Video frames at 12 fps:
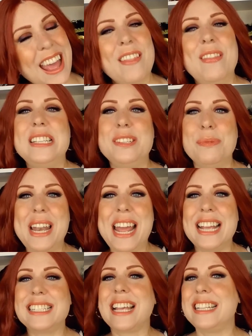This one
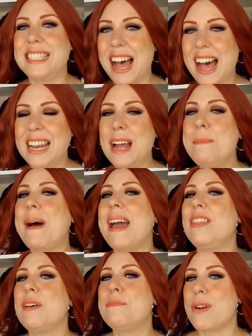is Katana by
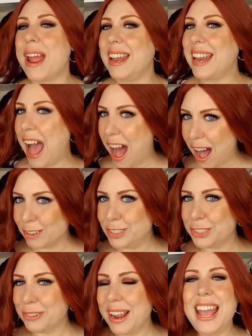the brand
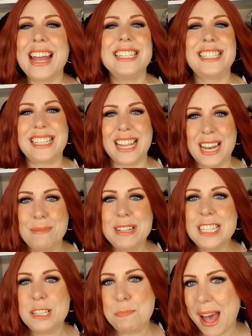Outre in Cinnamon
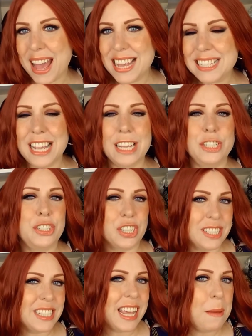Spice. It
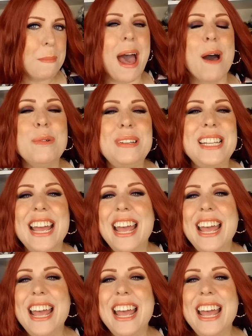just came out.